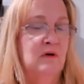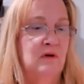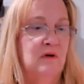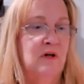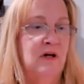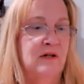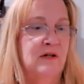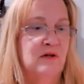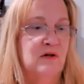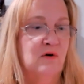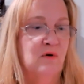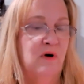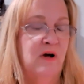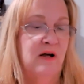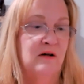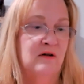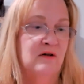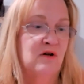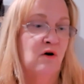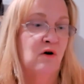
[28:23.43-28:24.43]
That's
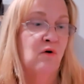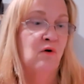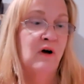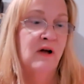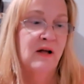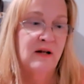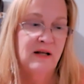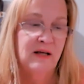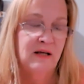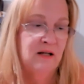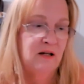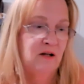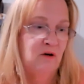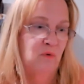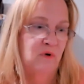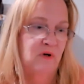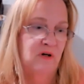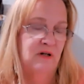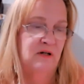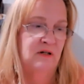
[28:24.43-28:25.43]
great. So, and
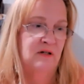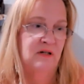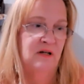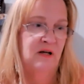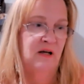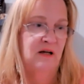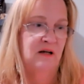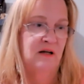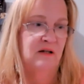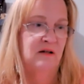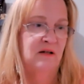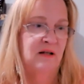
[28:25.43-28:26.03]
anyone can take it.